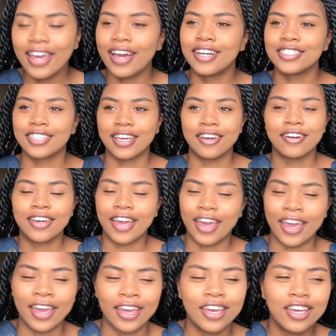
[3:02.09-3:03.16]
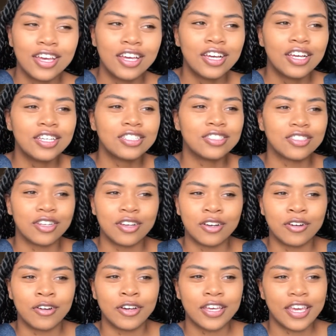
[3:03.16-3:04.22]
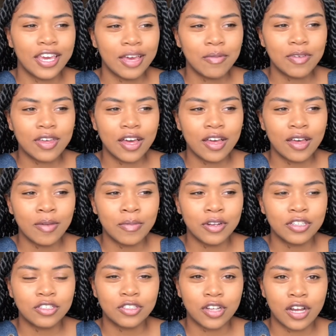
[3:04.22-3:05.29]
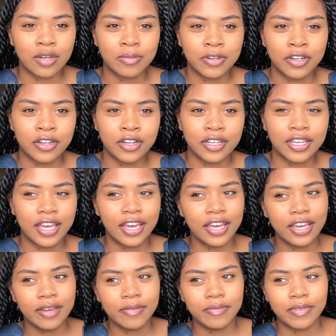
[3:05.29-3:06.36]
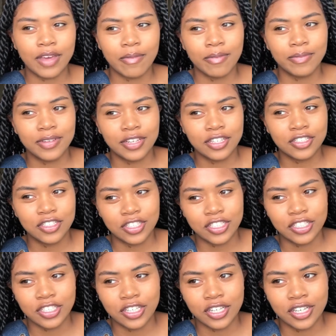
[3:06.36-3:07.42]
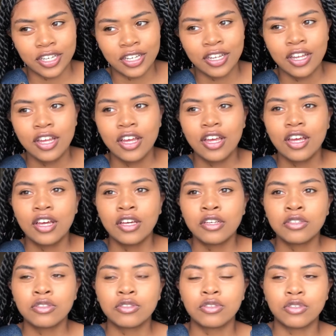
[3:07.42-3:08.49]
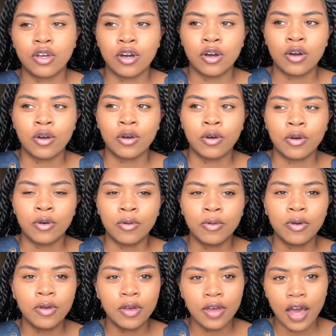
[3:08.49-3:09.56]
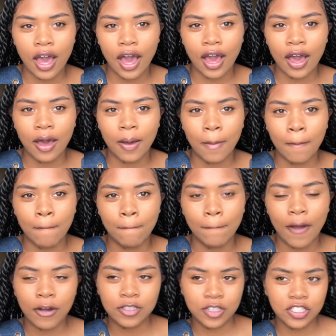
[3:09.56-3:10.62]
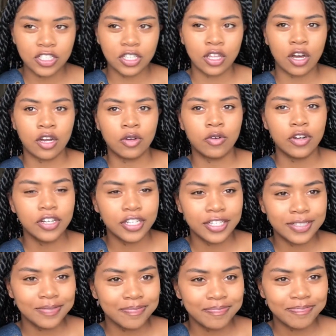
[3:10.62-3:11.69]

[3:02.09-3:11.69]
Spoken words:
I was like, okay, so can't become an astronomer, can't become a pediatrician. So I was watching Law and Order.